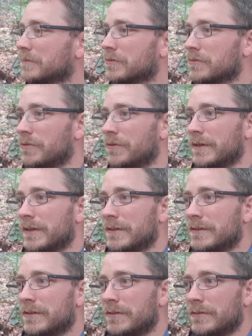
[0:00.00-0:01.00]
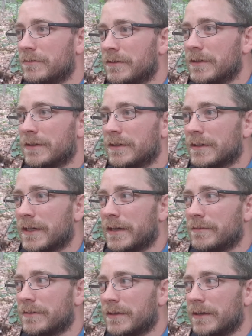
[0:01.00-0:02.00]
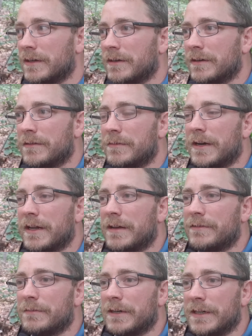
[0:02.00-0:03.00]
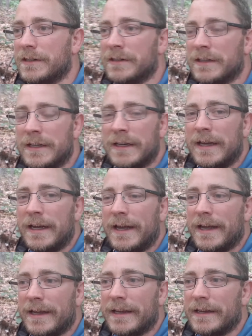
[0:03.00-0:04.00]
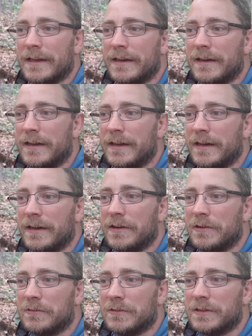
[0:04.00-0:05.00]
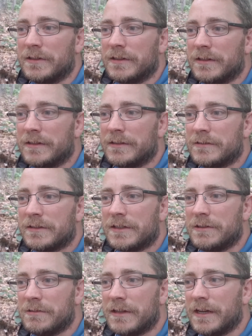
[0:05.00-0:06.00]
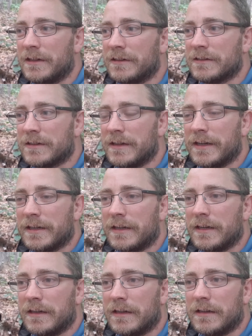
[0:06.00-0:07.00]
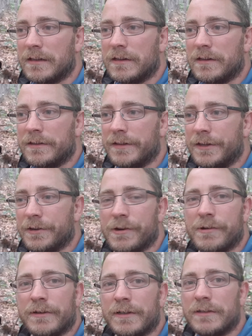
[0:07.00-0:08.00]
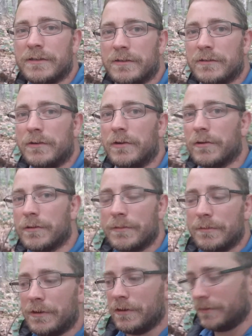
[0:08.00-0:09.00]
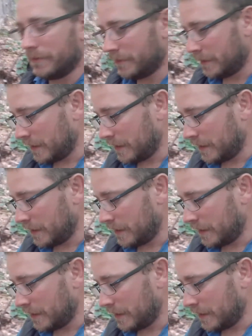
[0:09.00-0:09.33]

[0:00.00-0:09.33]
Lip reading: strolling into a campsite here in about a half mile, and we'll see what that looks like, and then I'll Nero into Gorham tomorrow.